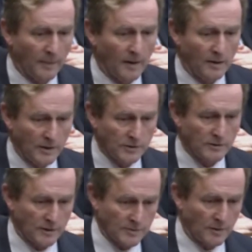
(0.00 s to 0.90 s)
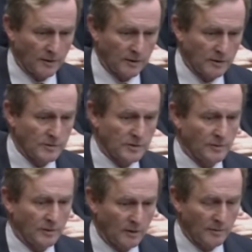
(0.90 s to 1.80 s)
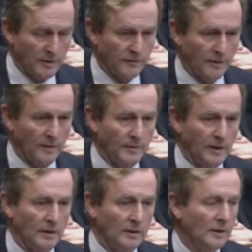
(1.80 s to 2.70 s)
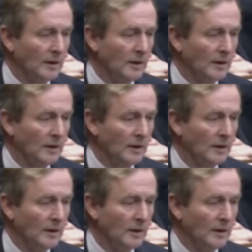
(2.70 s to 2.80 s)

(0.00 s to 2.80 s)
I listened this morning to Mr McCormick from the,